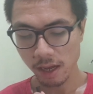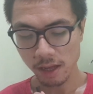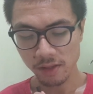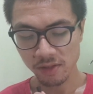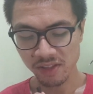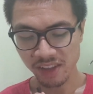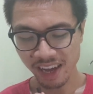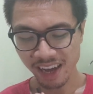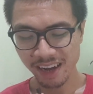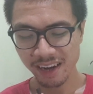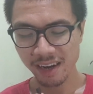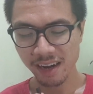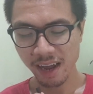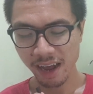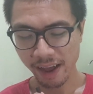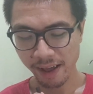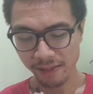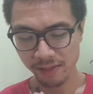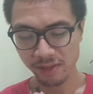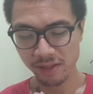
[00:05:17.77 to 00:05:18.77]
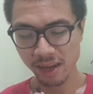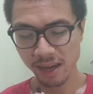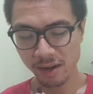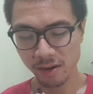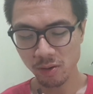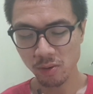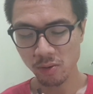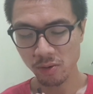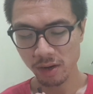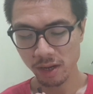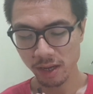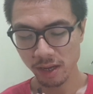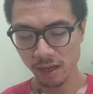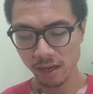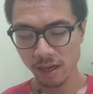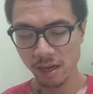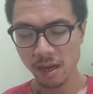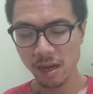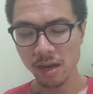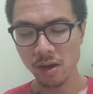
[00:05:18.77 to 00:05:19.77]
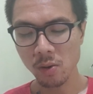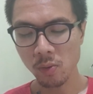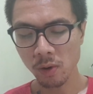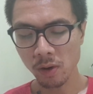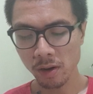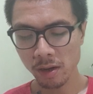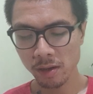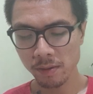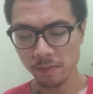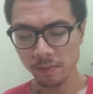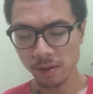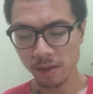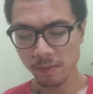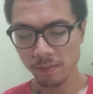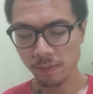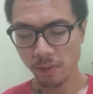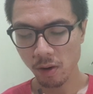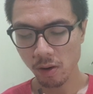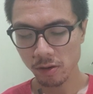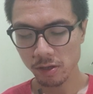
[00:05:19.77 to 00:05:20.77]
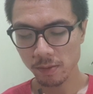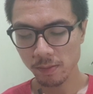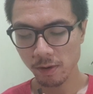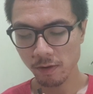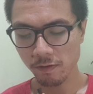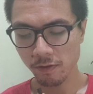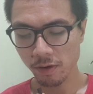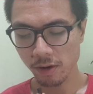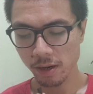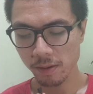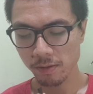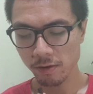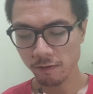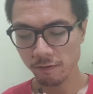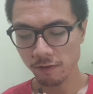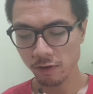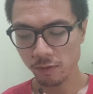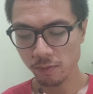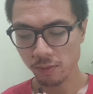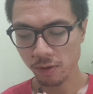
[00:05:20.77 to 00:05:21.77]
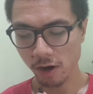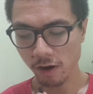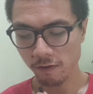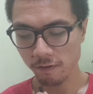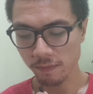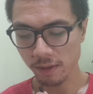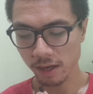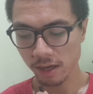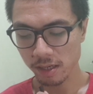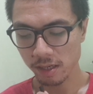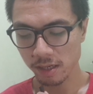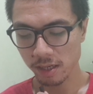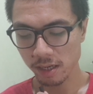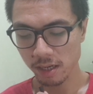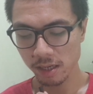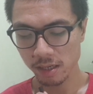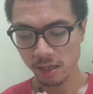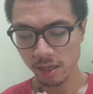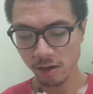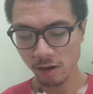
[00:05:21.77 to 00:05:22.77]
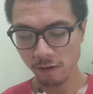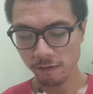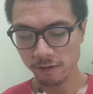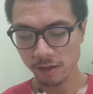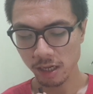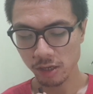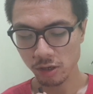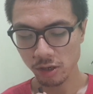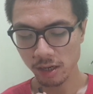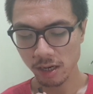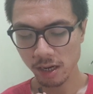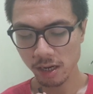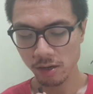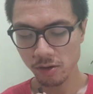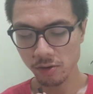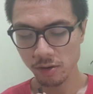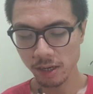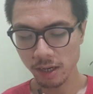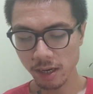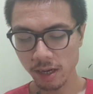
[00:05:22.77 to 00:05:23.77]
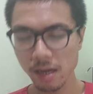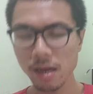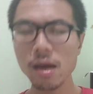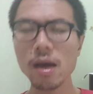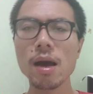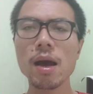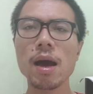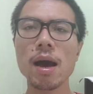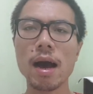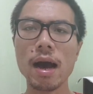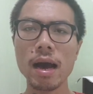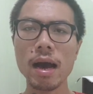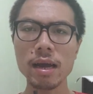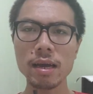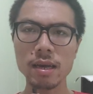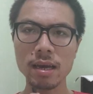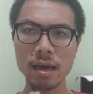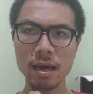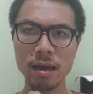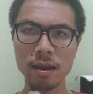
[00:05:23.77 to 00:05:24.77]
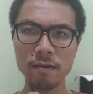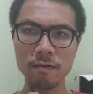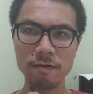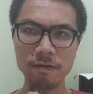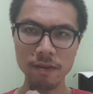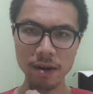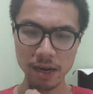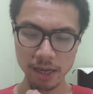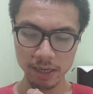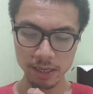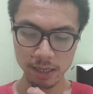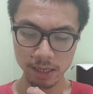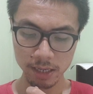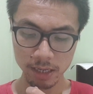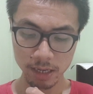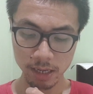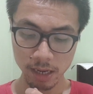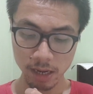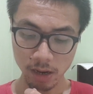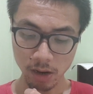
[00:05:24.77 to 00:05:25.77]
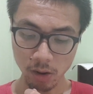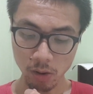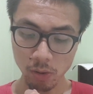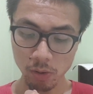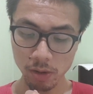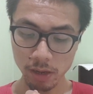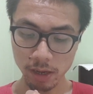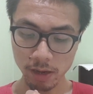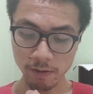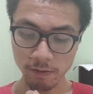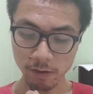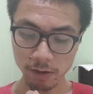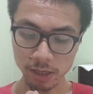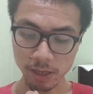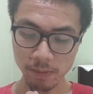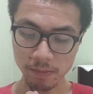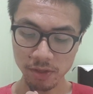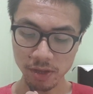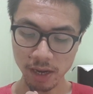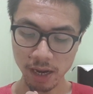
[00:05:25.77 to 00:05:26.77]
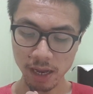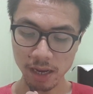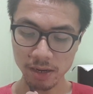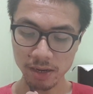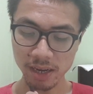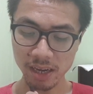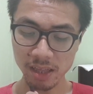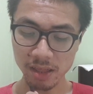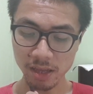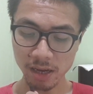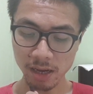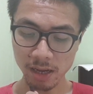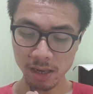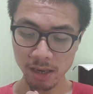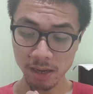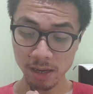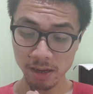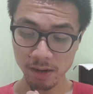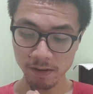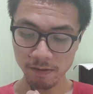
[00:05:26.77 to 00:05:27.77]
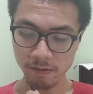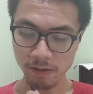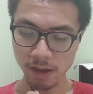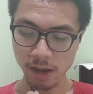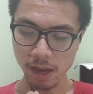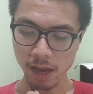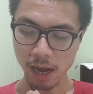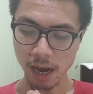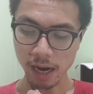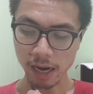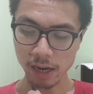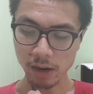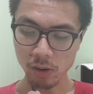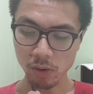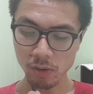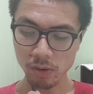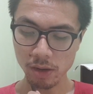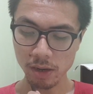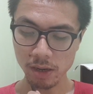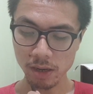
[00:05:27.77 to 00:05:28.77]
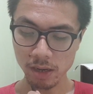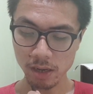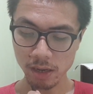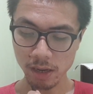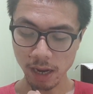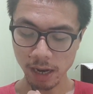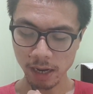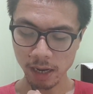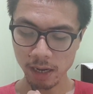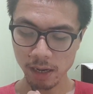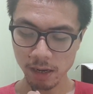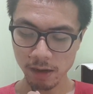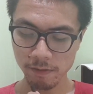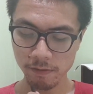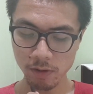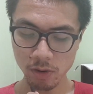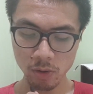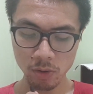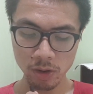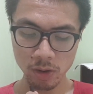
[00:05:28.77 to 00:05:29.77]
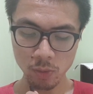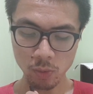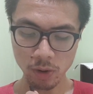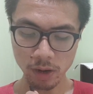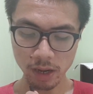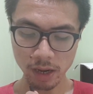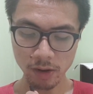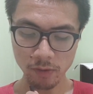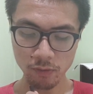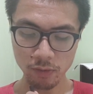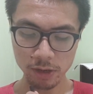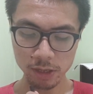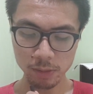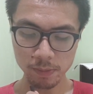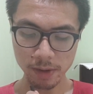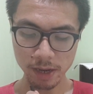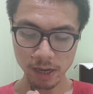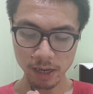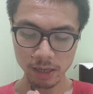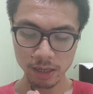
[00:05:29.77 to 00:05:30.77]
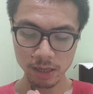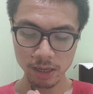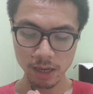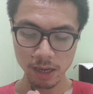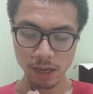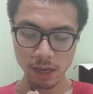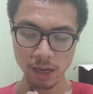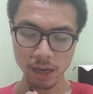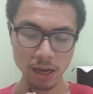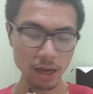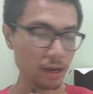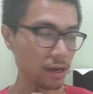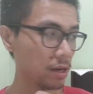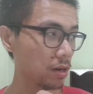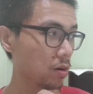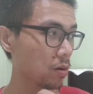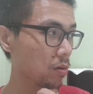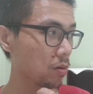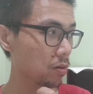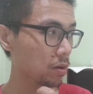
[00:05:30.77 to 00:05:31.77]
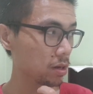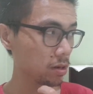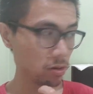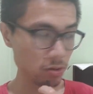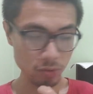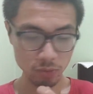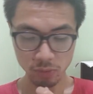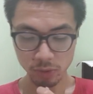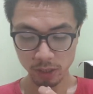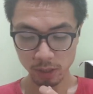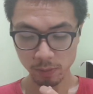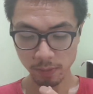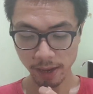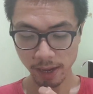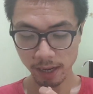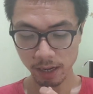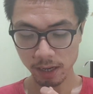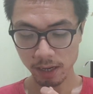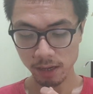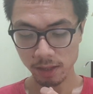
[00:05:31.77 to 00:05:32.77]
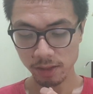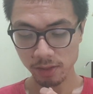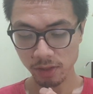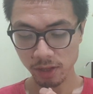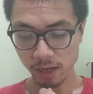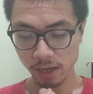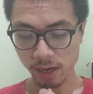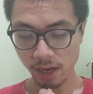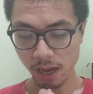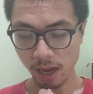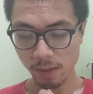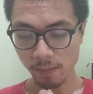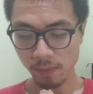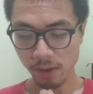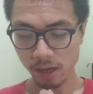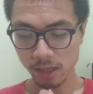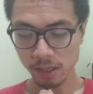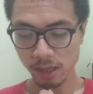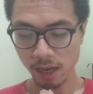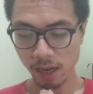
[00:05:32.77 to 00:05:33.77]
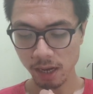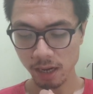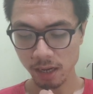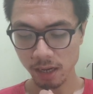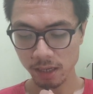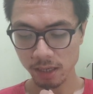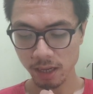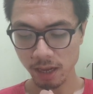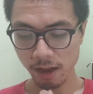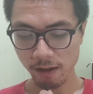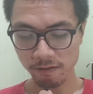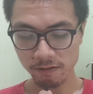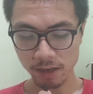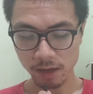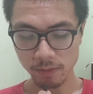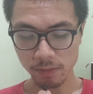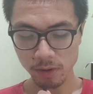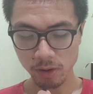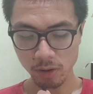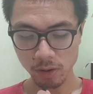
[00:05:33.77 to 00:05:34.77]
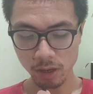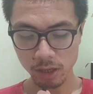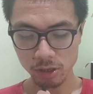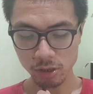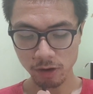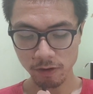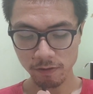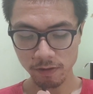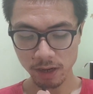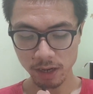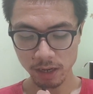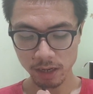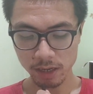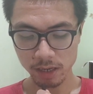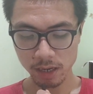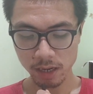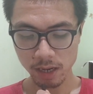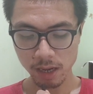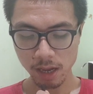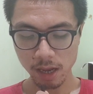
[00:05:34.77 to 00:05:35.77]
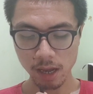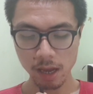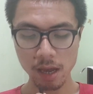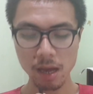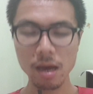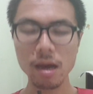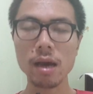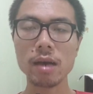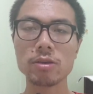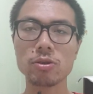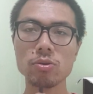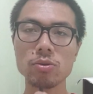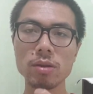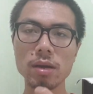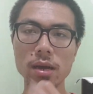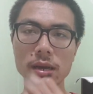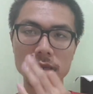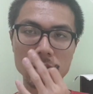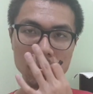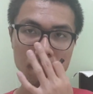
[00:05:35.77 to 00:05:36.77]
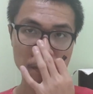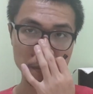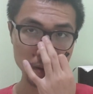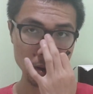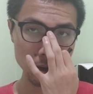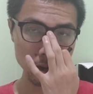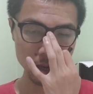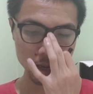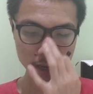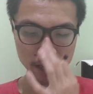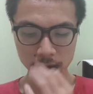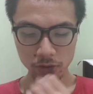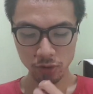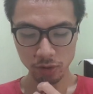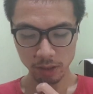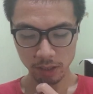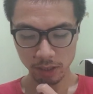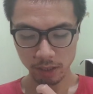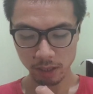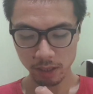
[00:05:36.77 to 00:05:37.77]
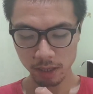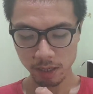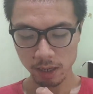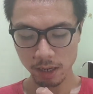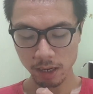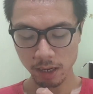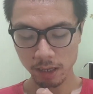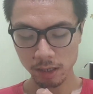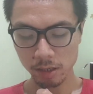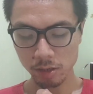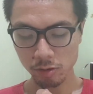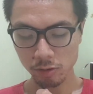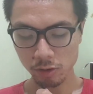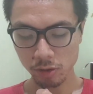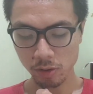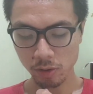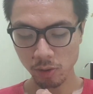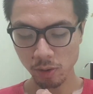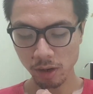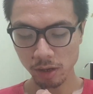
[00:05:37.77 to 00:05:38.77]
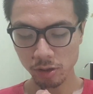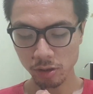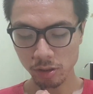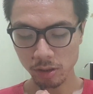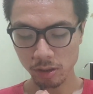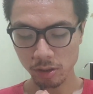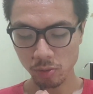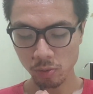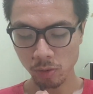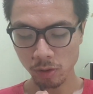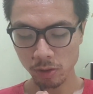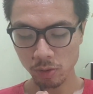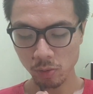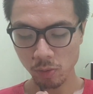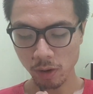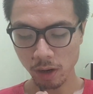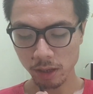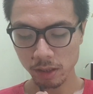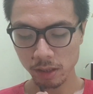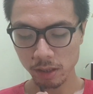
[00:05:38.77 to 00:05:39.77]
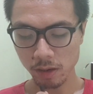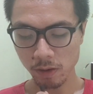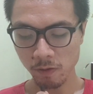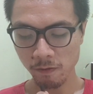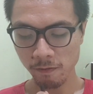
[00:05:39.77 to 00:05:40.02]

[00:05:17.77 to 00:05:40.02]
then, and then only, will it be possible for him to feel proud of being a citizen of such a country. I can fight only for something that I love. I can love only what I respect. And in order to respect a thing, I must at least have some knowledge of it. As soon as my interest in social questions was once